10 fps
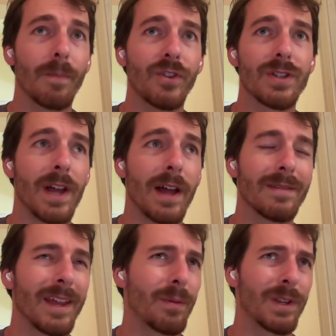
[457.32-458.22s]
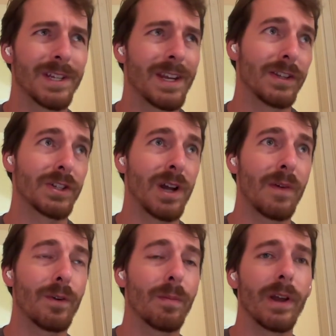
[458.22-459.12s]
just not, I don't want to say not
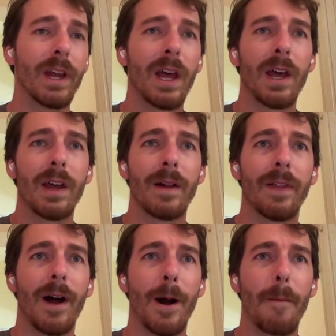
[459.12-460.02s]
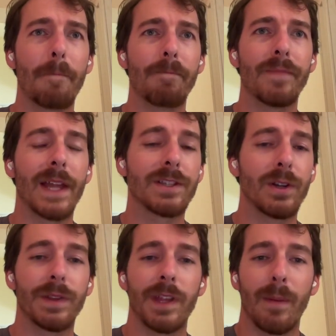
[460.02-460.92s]
discovered, but that's
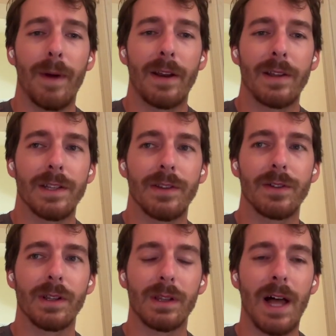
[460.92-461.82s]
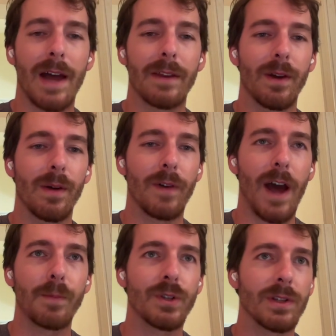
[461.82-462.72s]
the good thing about it is that there's a lot of
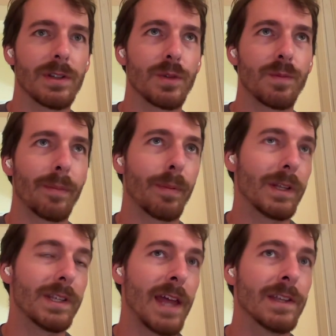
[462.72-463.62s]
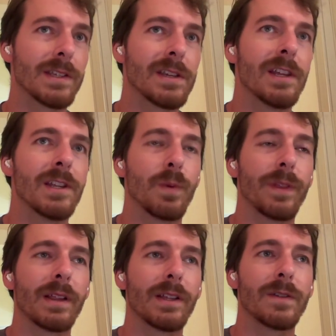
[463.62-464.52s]
options. There's probably 10 cities
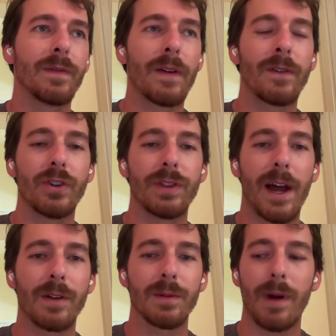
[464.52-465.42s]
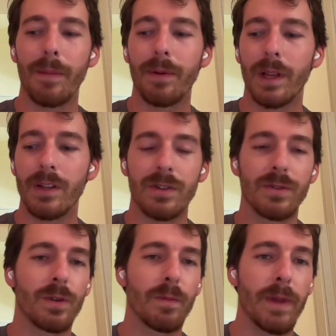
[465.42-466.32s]
with at least 500,000 population,
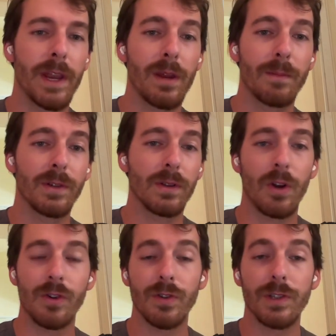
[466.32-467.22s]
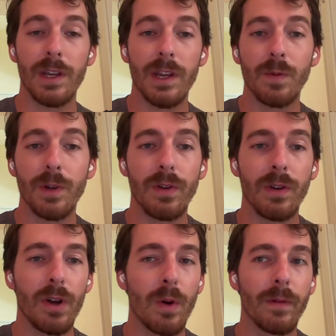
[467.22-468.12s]
sort of medium to larger cities where you
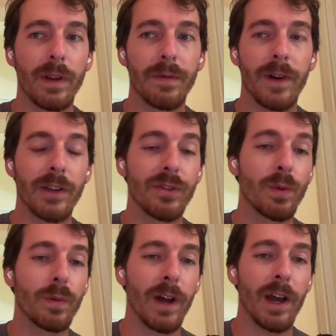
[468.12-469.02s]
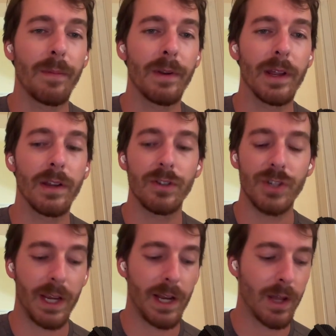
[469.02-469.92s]
can go and find your own vibe and
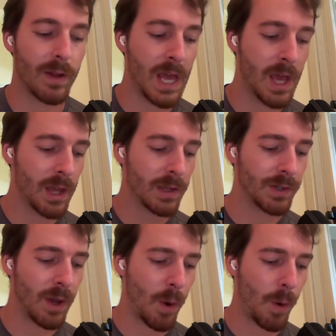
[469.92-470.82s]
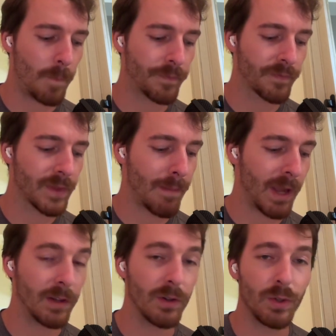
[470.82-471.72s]
check it out. So
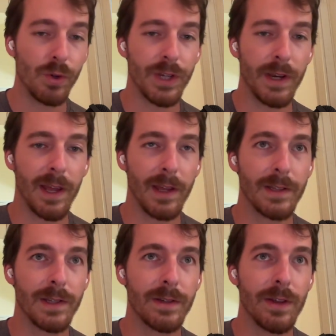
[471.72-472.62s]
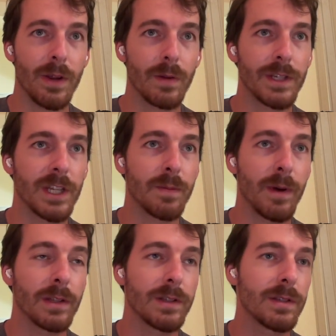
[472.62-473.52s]
my conclusion is, 6
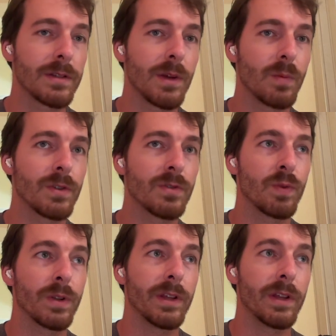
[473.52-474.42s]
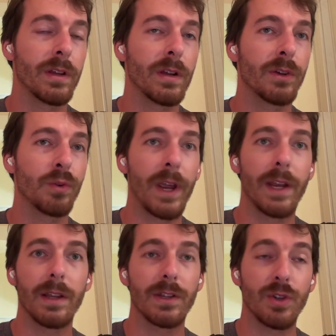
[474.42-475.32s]
months, it was really
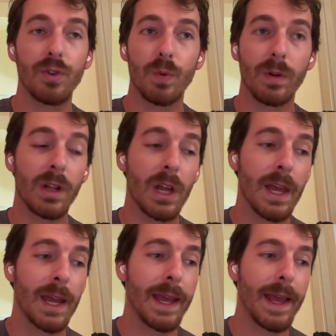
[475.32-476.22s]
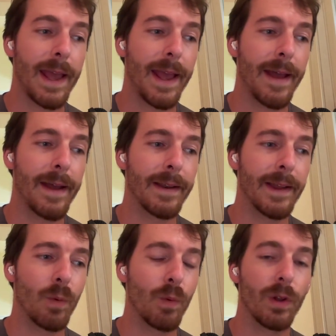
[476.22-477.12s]
great as usual,
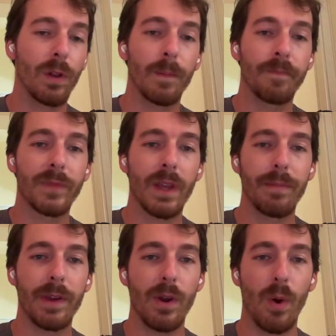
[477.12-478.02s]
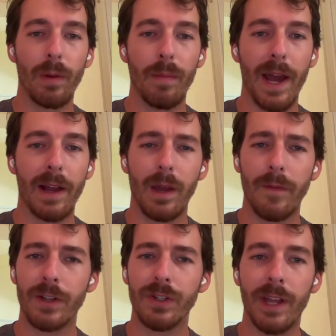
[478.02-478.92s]
and I will be going back
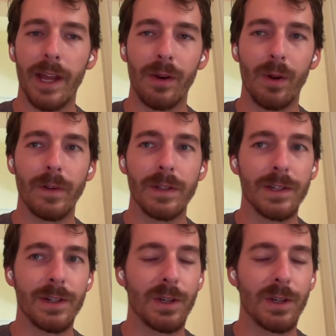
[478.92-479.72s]
eventually. I don't know if it's this year,